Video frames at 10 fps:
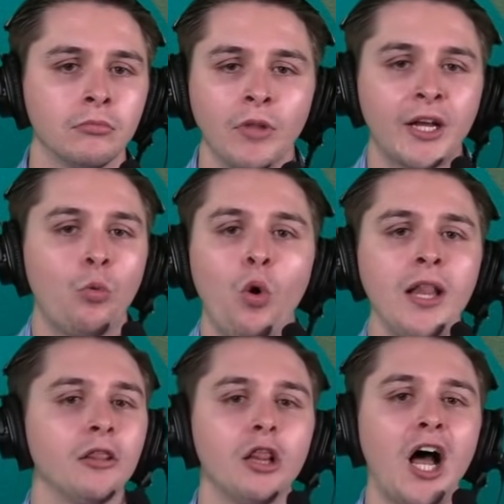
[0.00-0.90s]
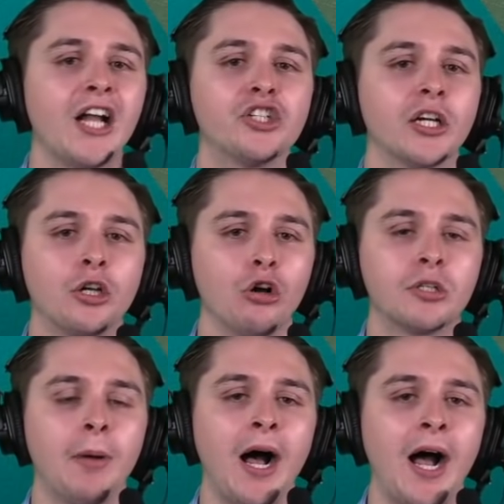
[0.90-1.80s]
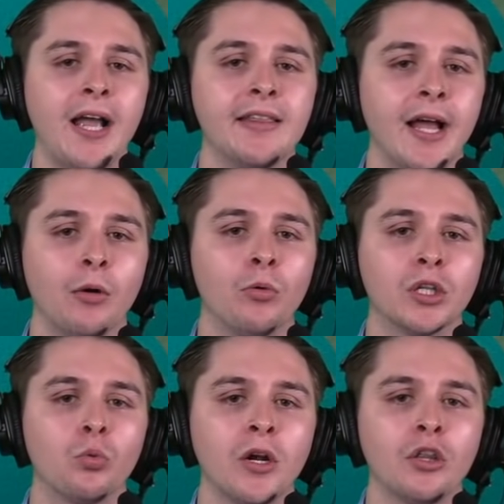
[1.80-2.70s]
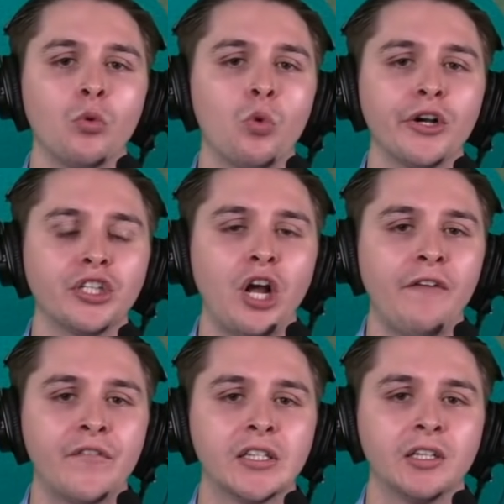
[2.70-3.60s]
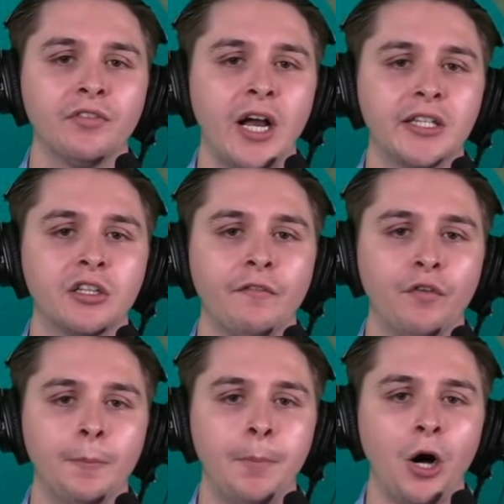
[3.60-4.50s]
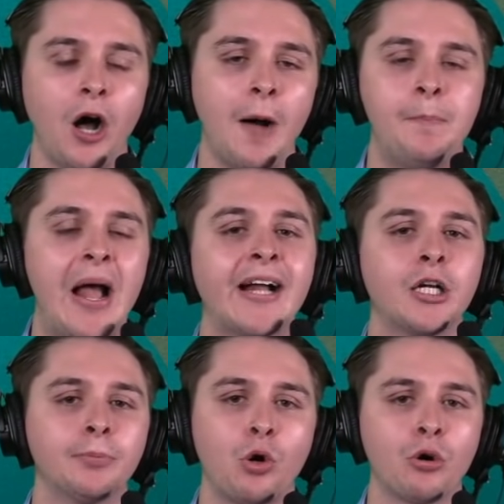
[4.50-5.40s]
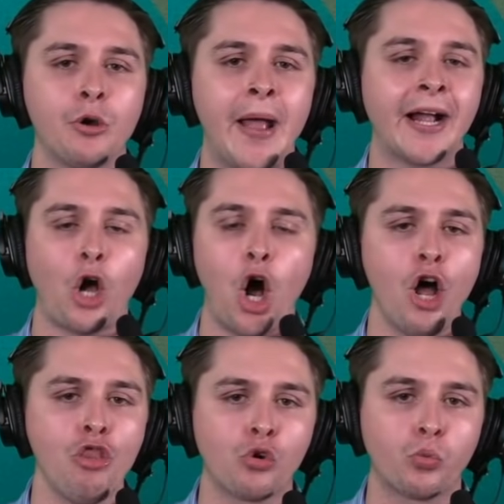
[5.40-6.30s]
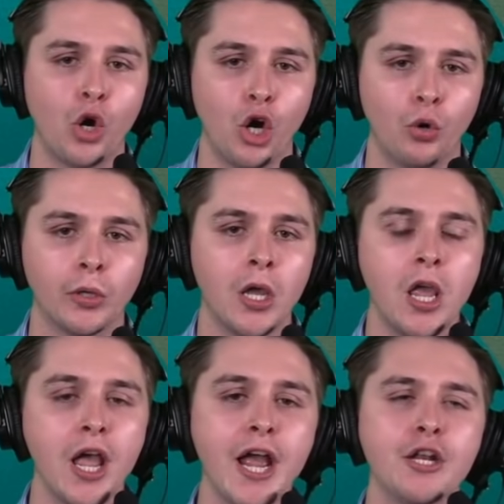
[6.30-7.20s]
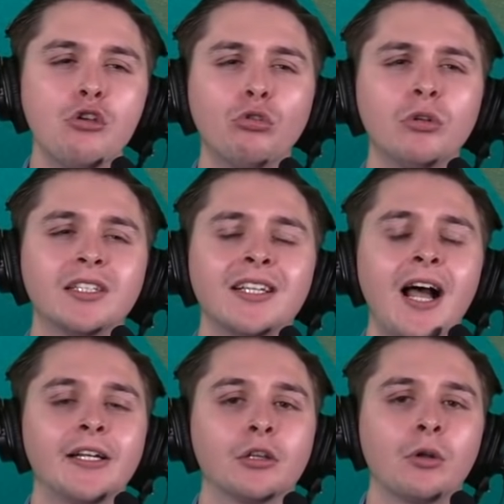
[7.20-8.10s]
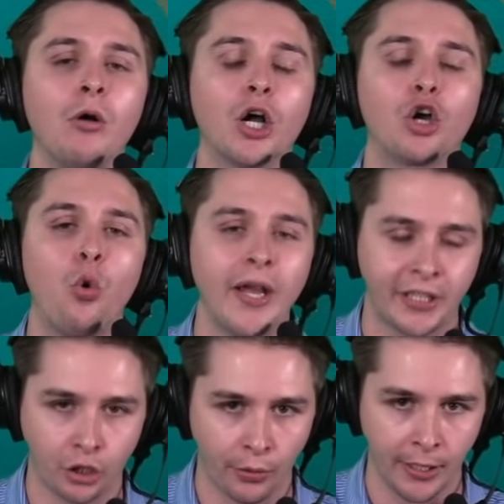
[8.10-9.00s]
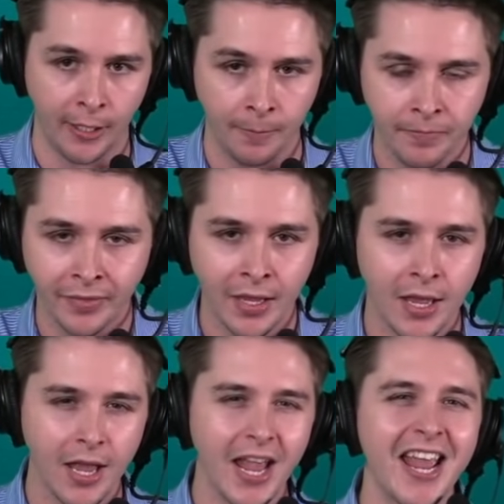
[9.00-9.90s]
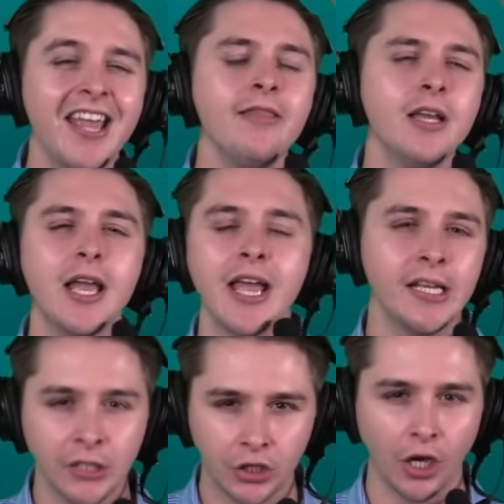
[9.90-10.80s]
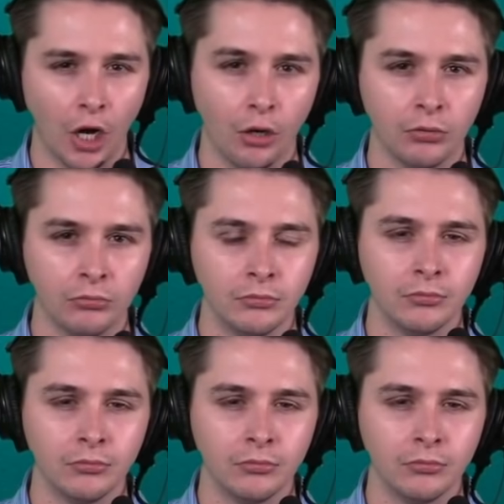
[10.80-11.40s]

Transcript: Like, what logic goes behind that? With one of the worst offensive lines in football, a backup quarterback on the road, and you decide to throw a quick screen in the end zone,